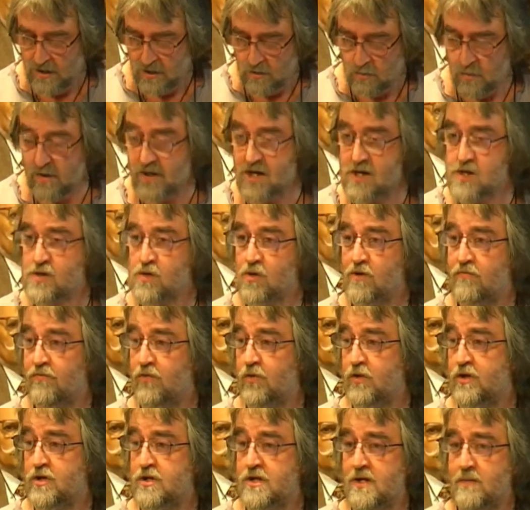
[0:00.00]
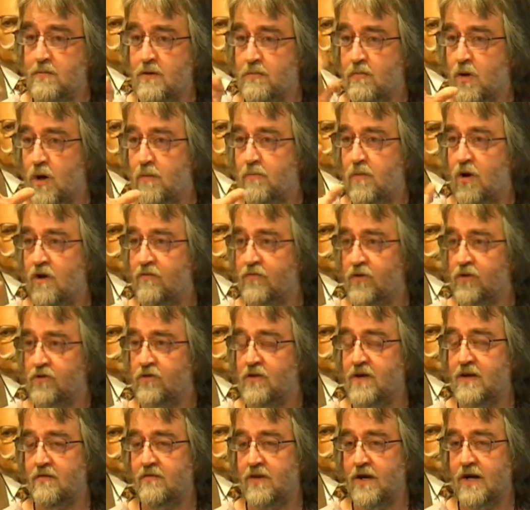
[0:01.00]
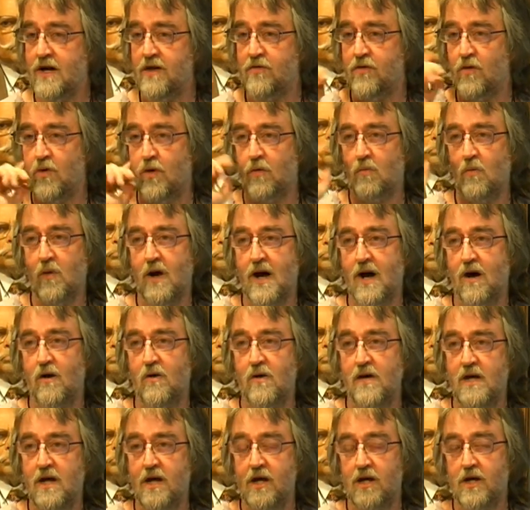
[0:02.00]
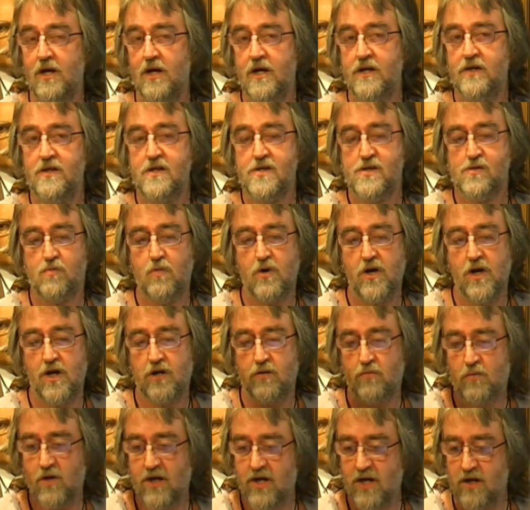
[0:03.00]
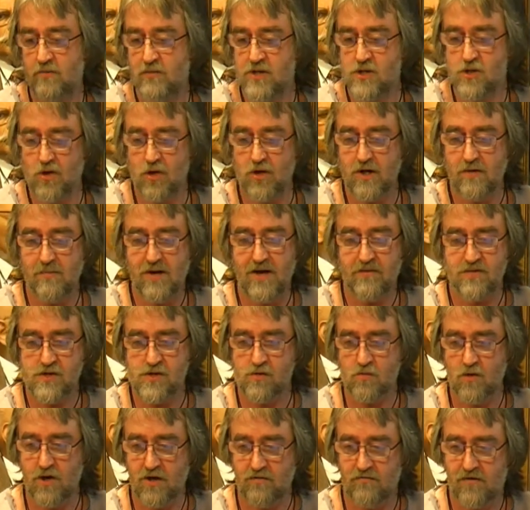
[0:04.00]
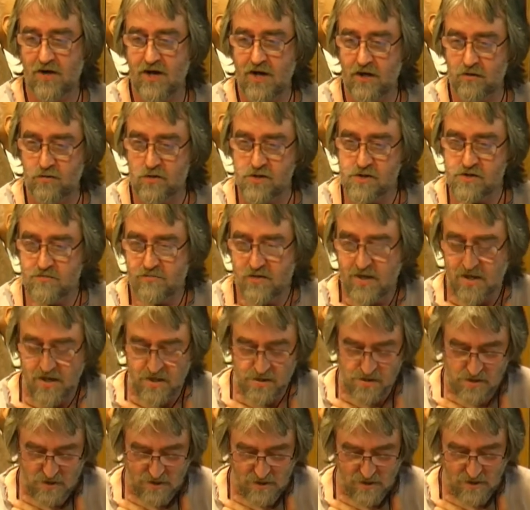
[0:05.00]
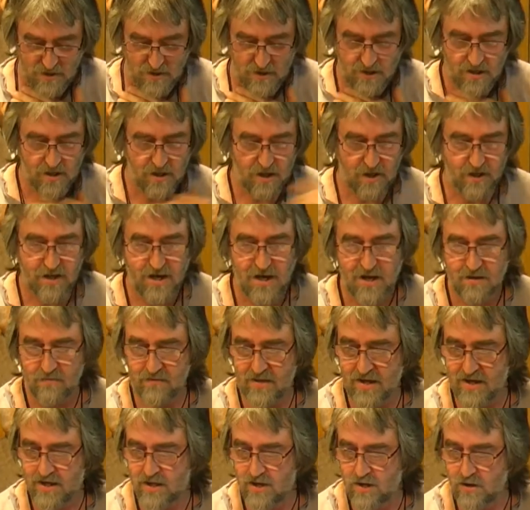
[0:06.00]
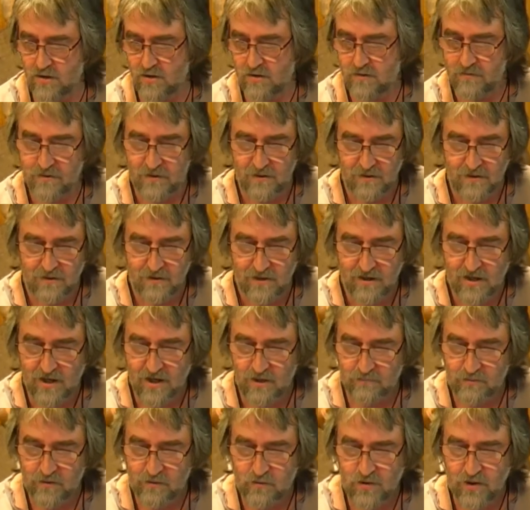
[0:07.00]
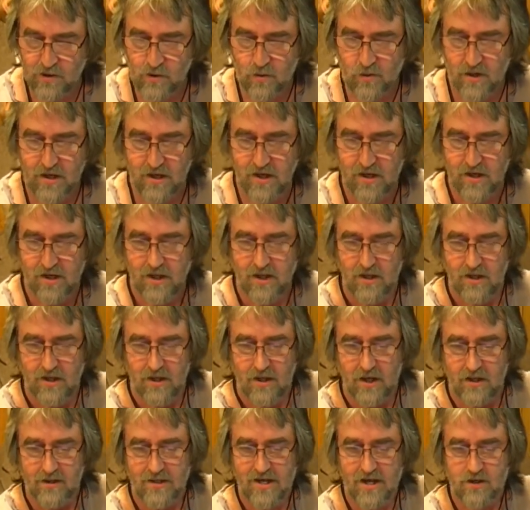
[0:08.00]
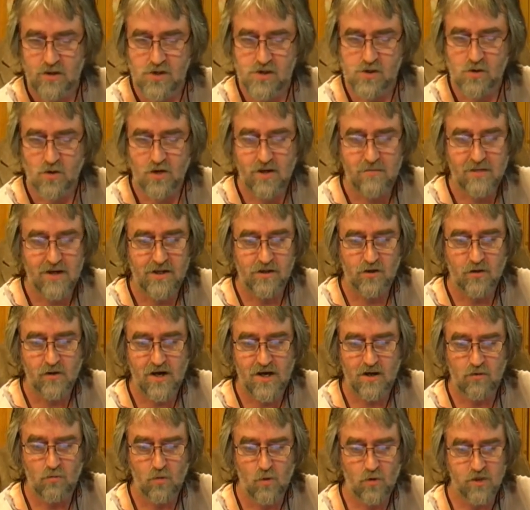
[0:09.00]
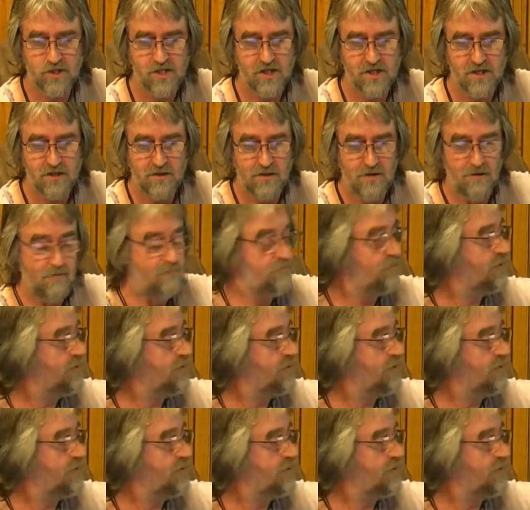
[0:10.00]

When I saw Fukushima pop off on T V, I thought, wow, learn this word. We're going to be talking about this word for hundreds of years. I saw the lights on. Okay, thank you. I'll be real quick. Now, just talking about the groundwater.